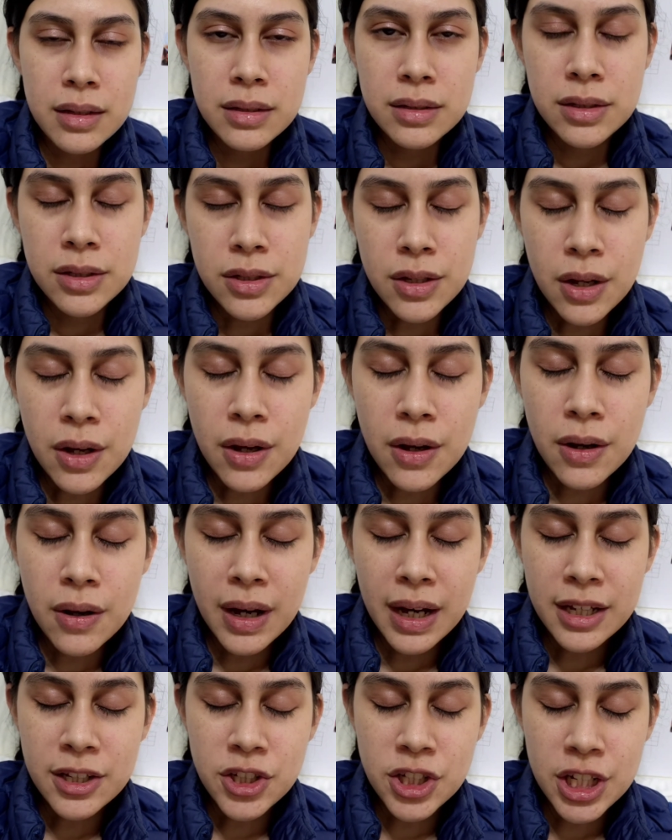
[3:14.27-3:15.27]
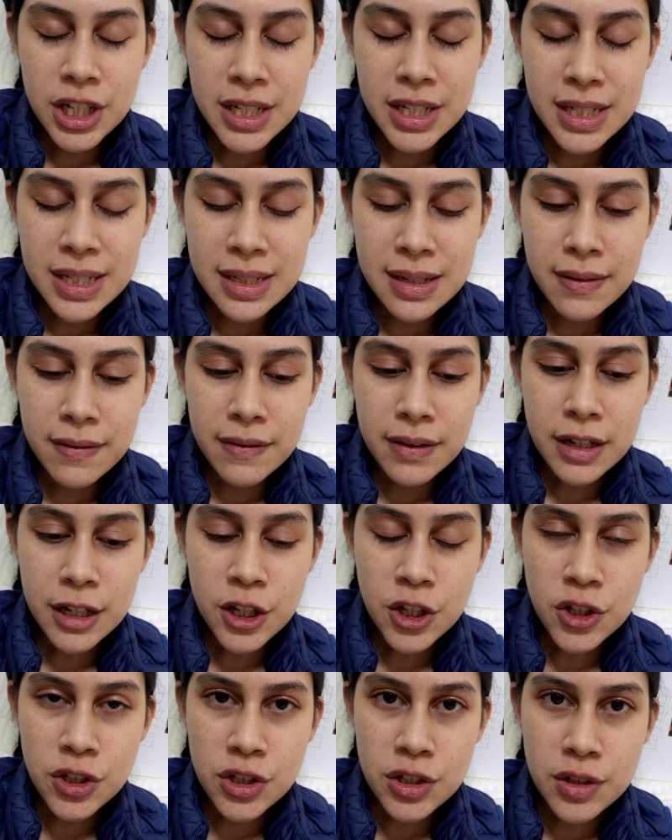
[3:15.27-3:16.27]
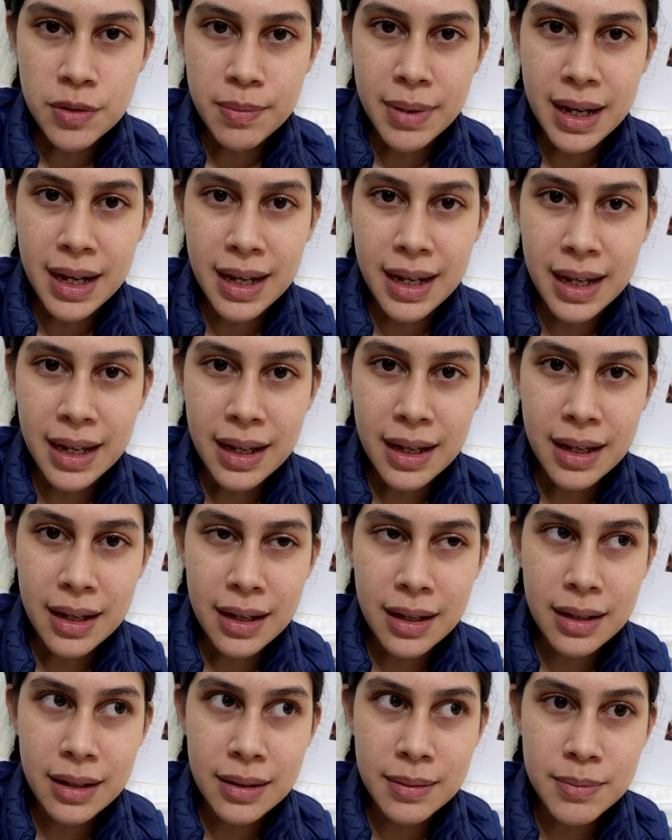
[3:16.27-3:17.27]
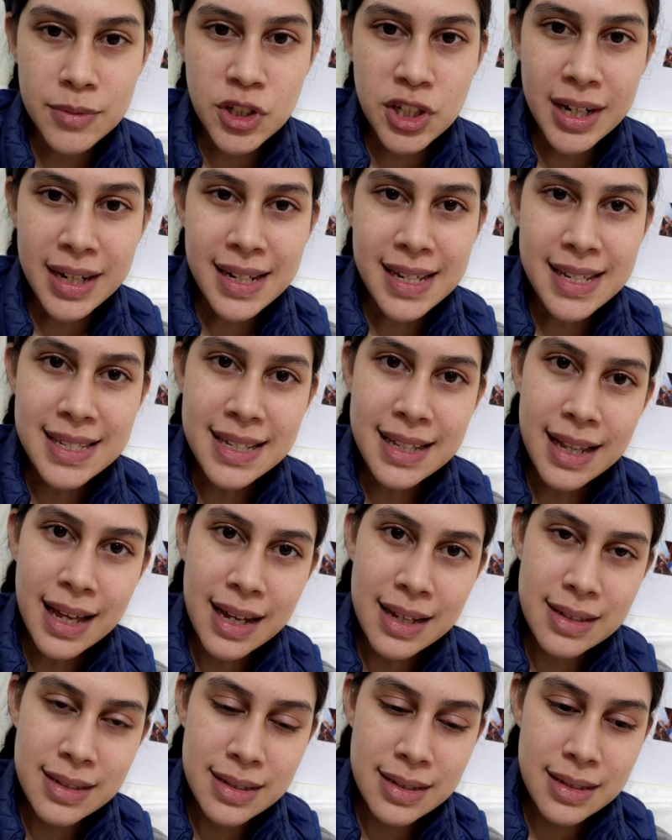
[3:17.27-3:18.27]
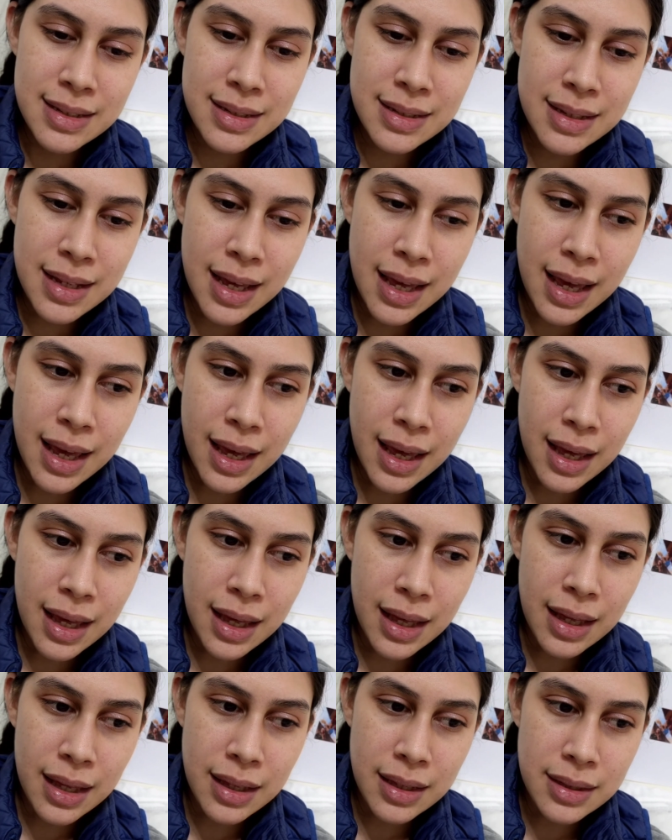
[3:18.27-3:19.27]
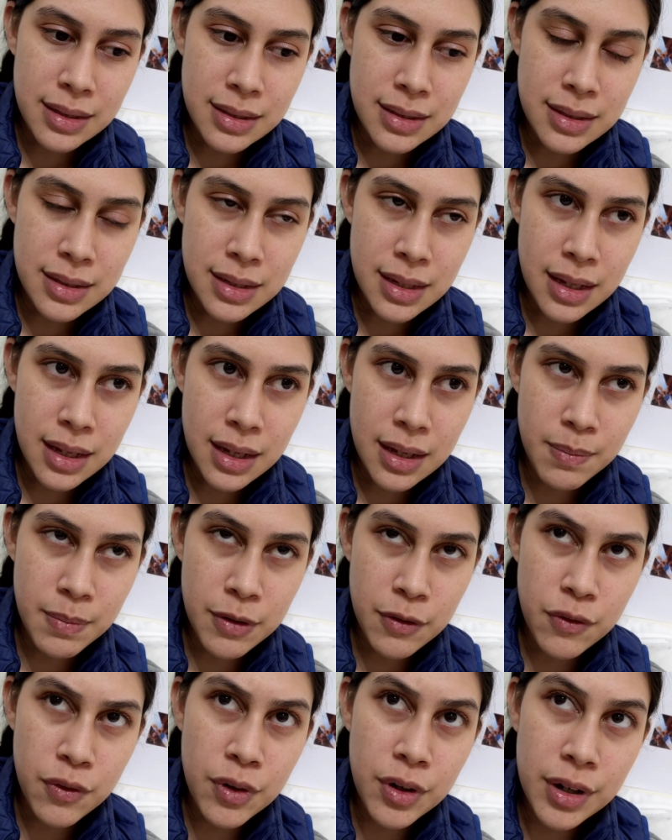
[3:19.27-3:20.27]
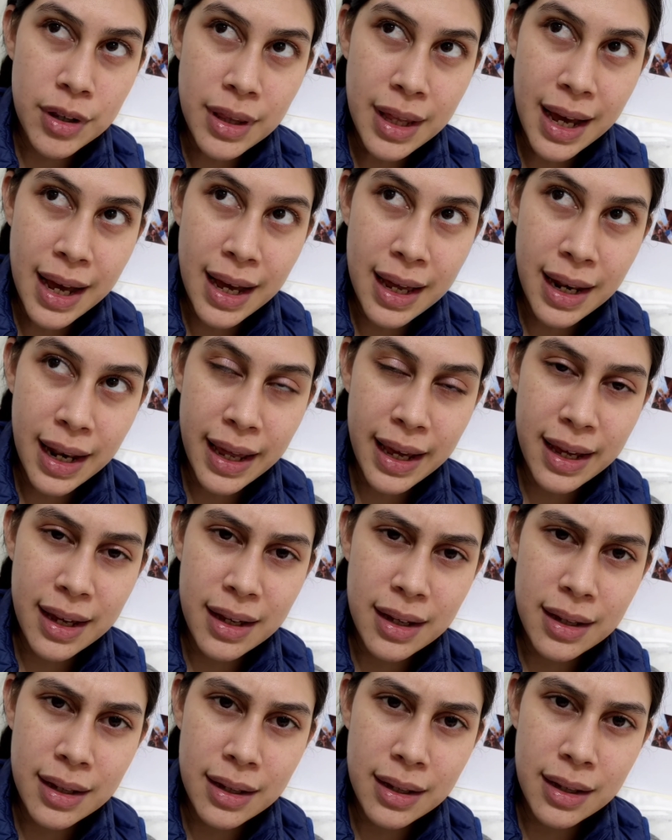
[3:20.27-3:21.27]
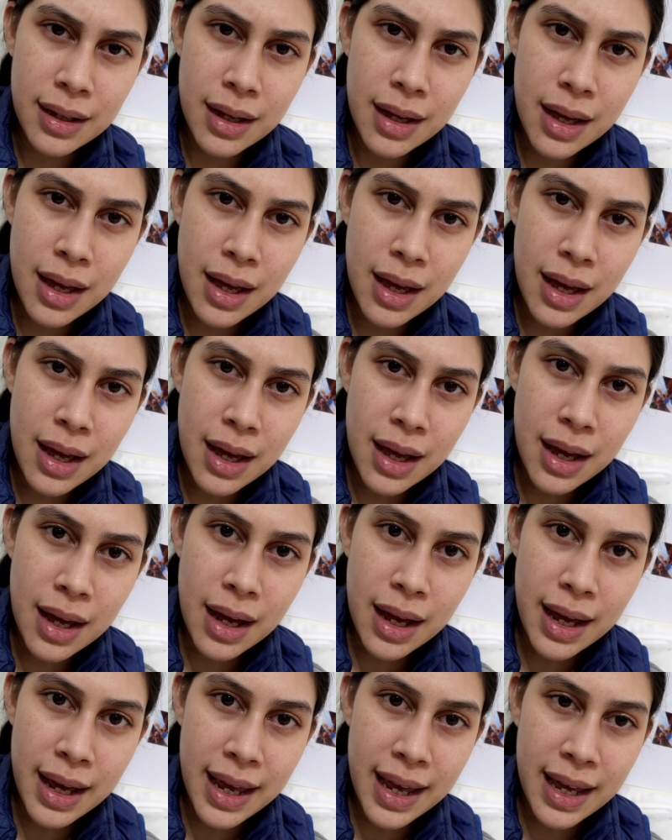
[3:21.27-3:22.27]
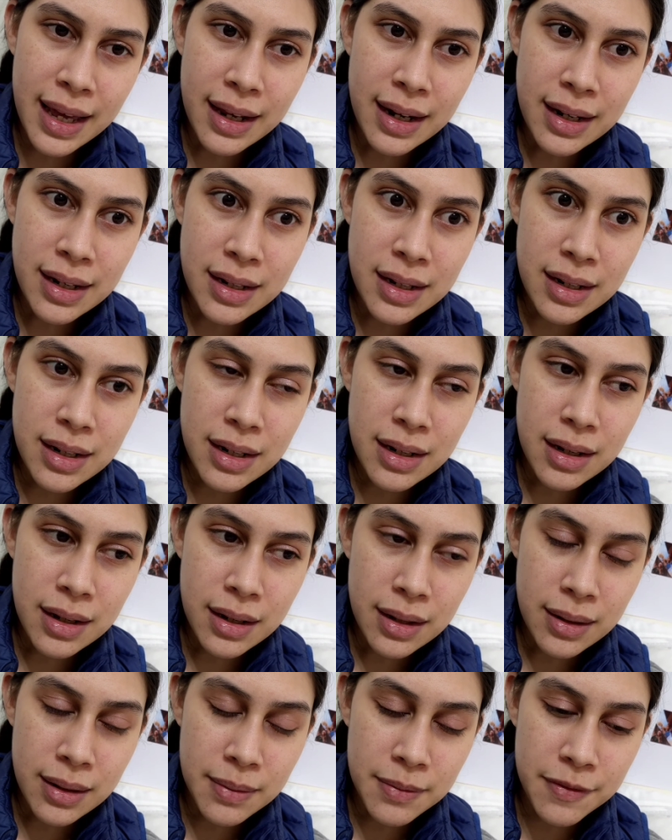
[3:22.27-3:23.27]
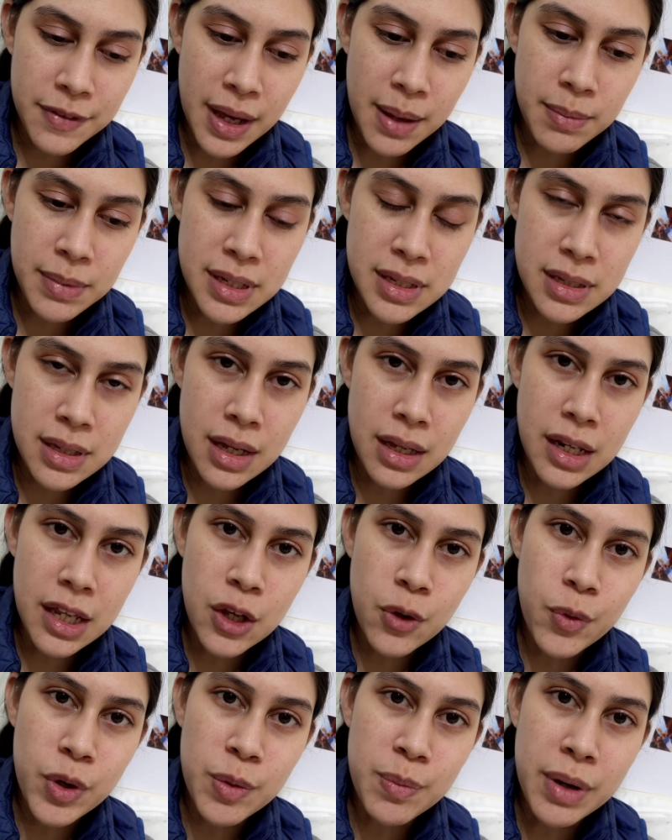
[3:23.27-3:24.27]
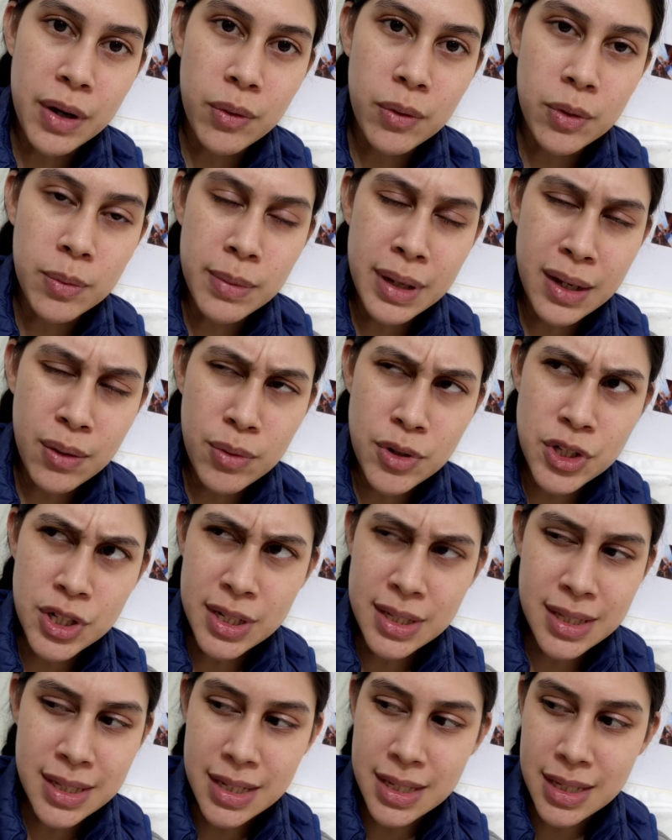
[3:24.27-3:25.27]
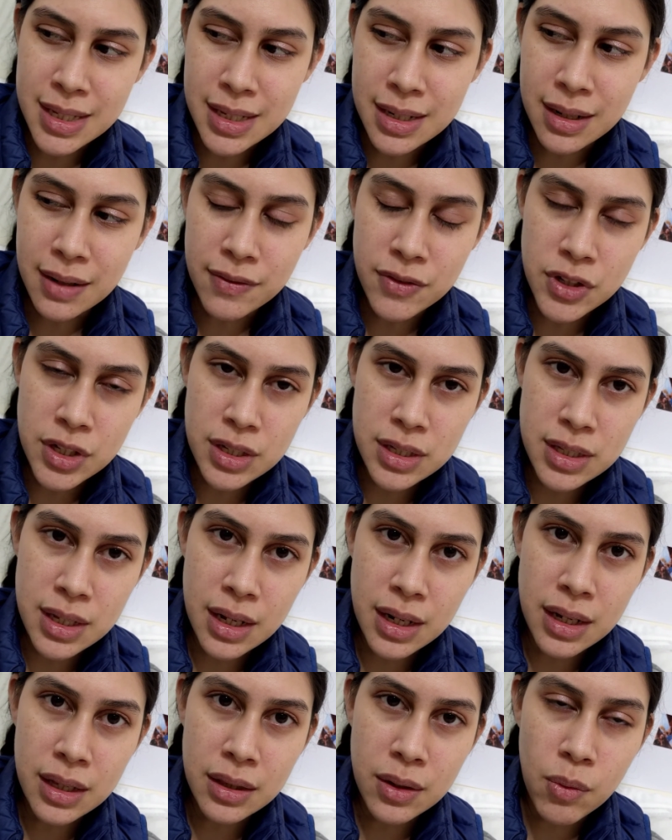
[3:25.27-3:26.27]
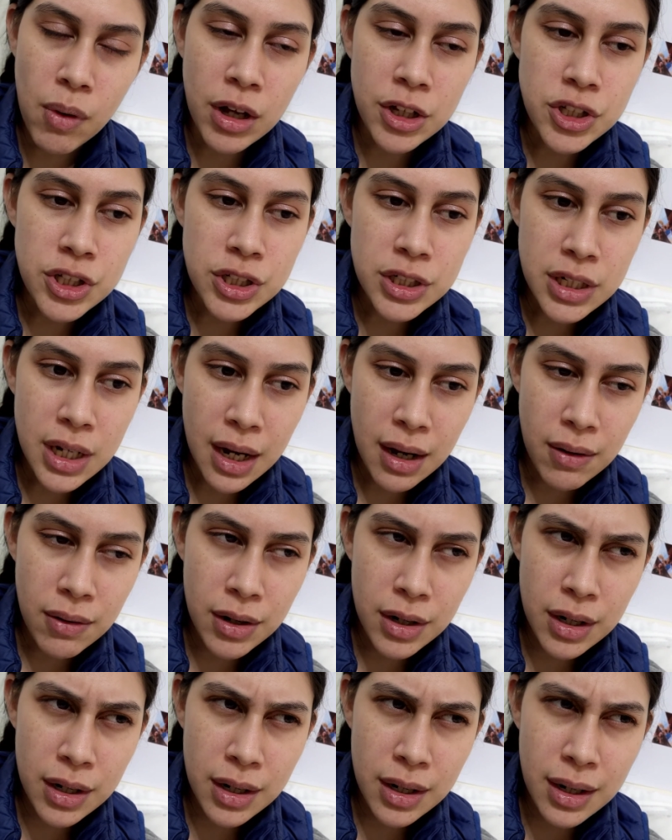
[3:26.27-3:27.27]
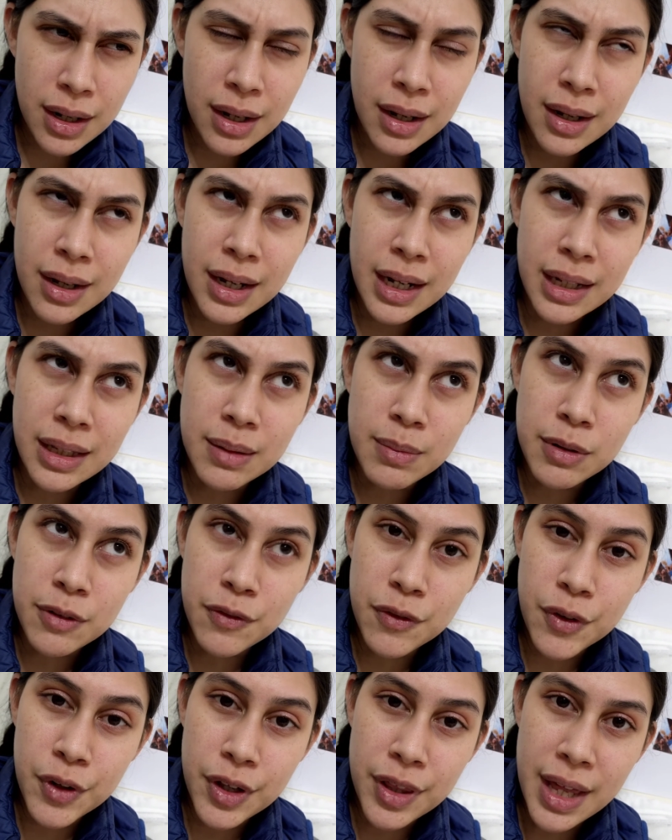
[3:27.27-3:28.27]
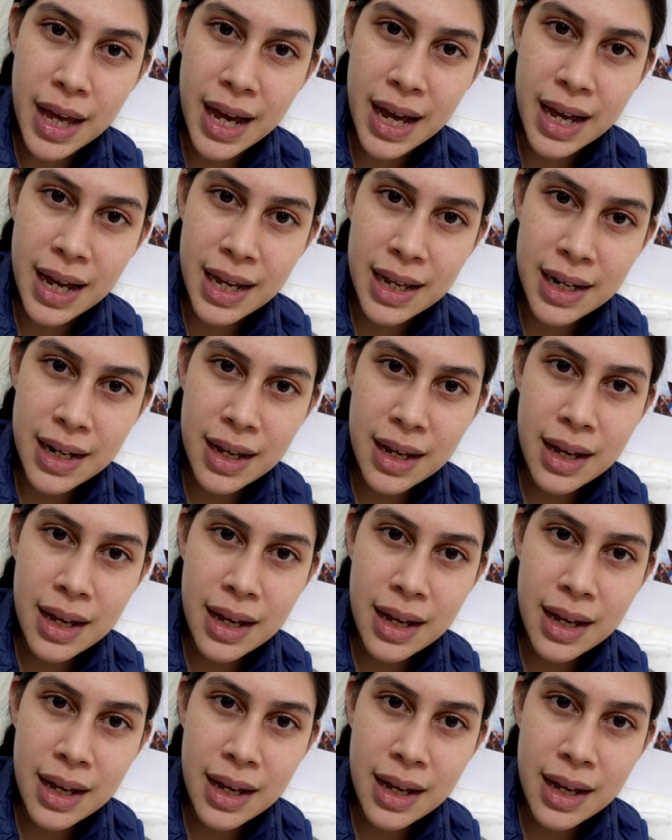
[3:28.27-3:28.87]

So I just finished my um, Chinese class, and uh, before that, like I had um, family study with my roommate, which consisted of just studying the Watchtower and then before that,